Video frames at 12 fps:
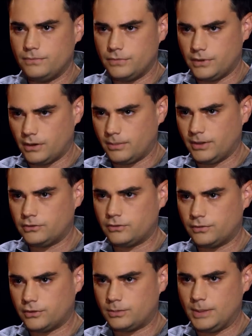there are a bunch
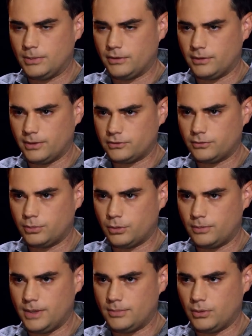of rich people, there are a bunch of
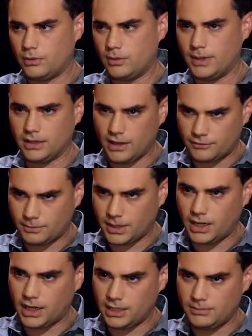poor people who are being left
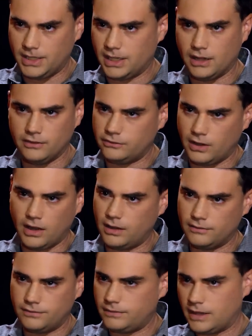behind because
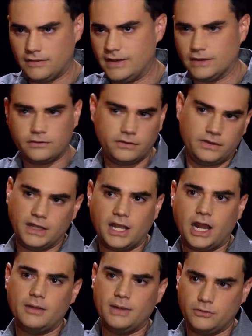of advances in the
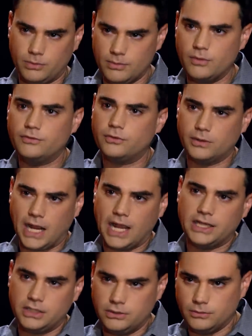economy as we move to an
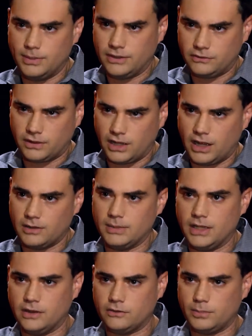I Q-based
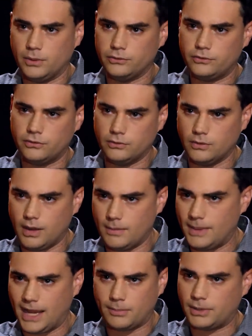economy as opposed to
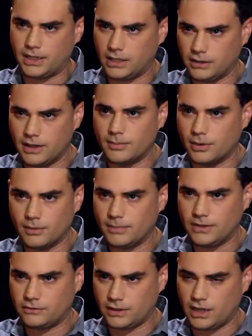a backbreaking
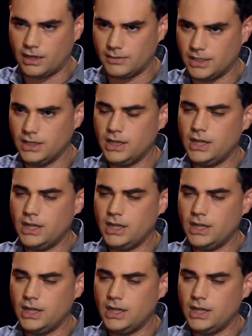labor-based economy.